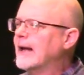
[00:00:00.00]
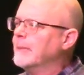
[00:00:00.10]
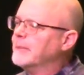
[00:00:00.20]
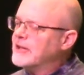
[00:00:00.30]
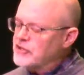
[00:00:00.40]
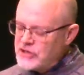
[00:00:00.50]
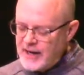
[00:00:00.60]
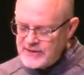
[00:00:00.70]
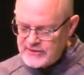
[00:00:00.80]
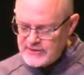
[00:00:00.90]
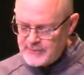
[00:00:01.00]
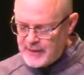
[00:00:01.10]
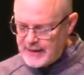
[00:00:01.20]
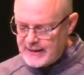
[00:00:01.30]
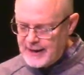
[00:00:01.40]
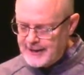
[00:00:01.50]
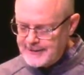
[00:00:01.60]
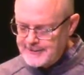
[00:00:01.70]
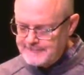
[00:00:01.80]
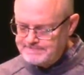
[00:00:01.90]
and being chastened by
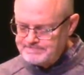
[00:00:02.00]
God.